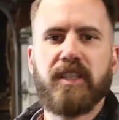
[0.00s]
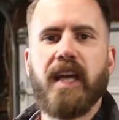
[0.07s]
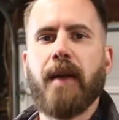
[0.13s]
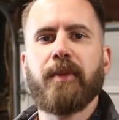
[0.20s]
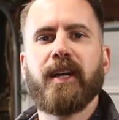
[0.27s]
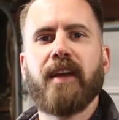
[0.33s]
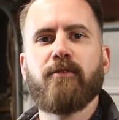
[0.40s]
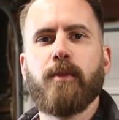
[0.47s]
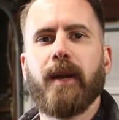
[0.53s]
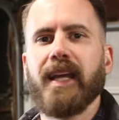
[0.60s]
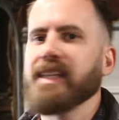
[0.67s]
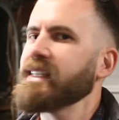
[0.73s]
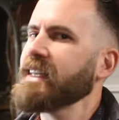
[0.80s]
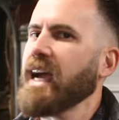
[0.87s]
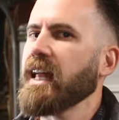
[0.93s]
What's happening, everybody?
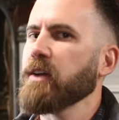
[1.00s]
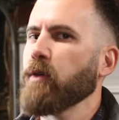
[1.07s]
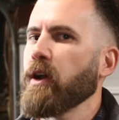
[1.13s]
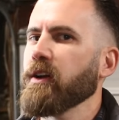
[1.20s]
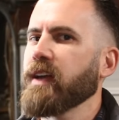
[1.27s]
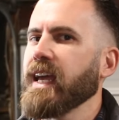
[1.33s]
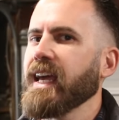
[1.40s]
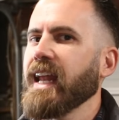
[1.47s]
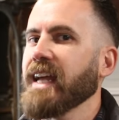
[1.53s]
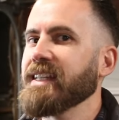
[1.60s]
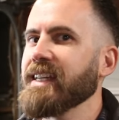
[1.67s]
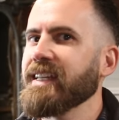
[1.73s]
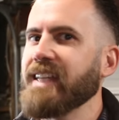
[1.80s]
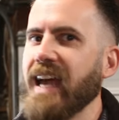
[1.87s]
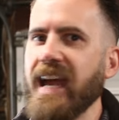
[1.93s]
It's the Calirado Kid, and
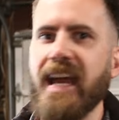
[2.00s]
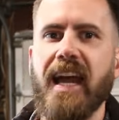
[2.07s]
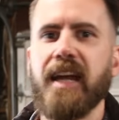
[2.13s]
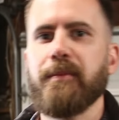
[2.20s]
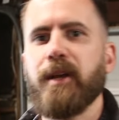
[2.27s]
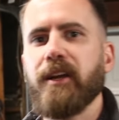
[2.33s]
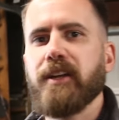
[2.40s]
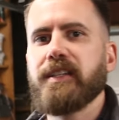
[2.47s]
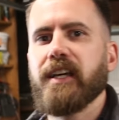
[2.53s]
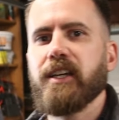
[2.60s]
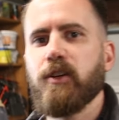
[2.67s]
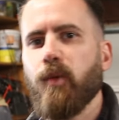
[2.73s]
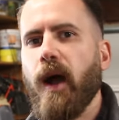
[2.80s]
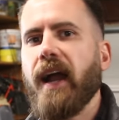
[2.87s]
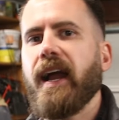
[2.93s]
today I am here to tell
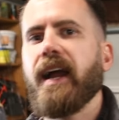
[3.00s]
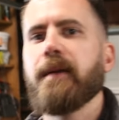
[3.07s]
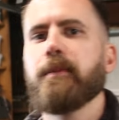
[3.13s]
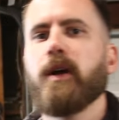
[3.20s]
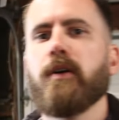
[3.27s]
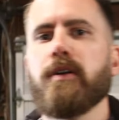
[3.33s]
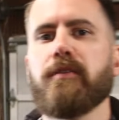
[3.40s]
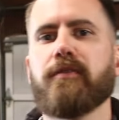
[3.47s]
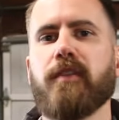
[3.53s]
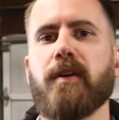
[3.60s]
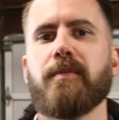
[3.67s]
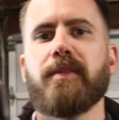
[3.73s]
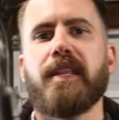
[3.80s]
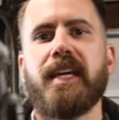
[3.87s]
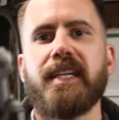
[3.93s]
you why I am going
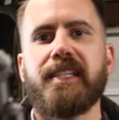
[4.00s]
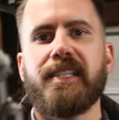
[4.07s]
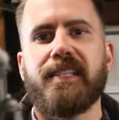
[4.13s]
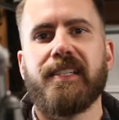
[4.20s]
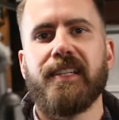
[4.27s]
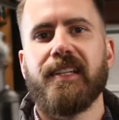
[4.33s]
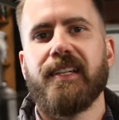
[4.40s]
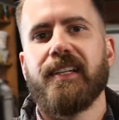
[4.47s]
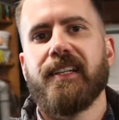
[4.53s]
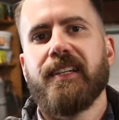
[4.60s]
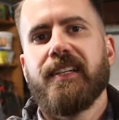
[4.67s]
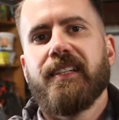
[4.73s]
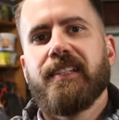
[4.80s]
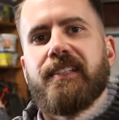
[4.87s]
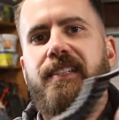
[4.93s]
from this
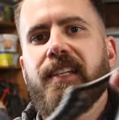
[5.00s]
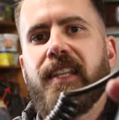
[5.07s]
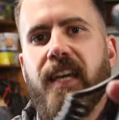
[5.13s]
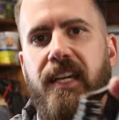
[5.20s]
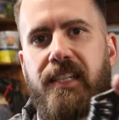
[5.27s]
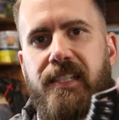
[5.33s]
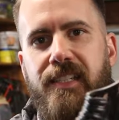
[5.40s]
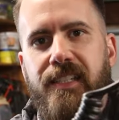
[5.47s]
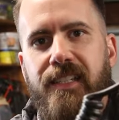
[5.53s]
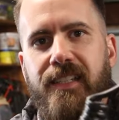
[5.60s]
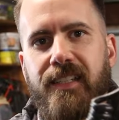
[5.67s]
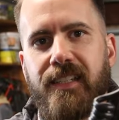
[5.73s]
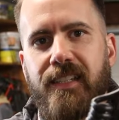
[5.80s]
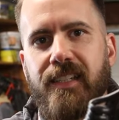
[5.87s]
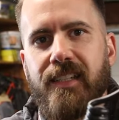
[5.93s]
to this.
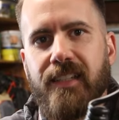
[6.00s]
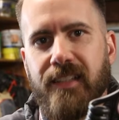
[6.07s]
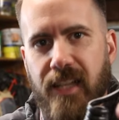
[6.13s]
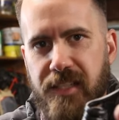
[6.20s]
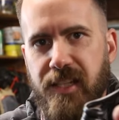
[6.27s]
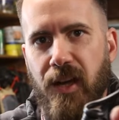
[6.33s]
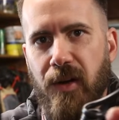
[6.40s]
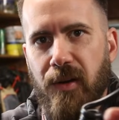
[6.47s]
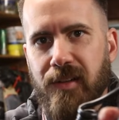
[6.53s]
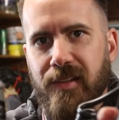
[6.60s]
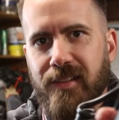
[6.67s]
Let's go.